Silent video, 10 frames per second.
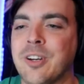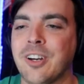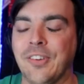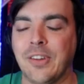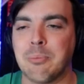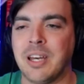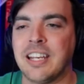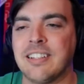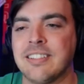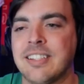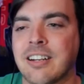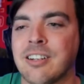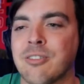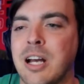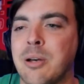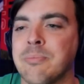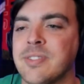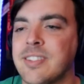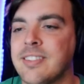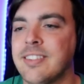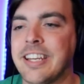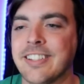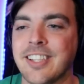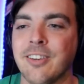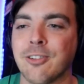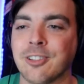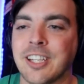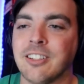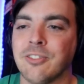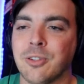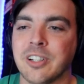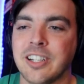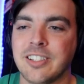currently plays soccer at Reims thinks of Orlando, Florida?